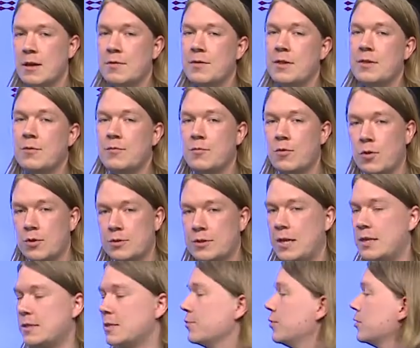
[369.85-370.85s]
then the raw
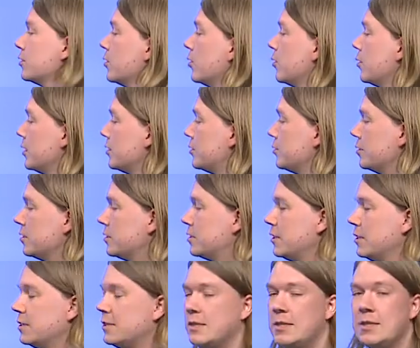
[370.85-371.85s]
data will go into the
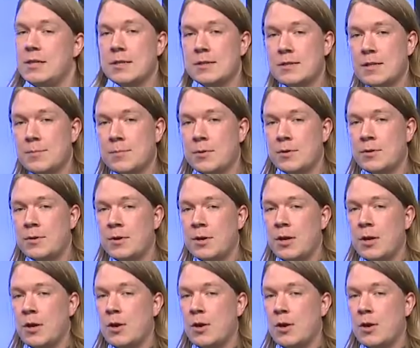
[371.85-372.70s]
CGE assembler,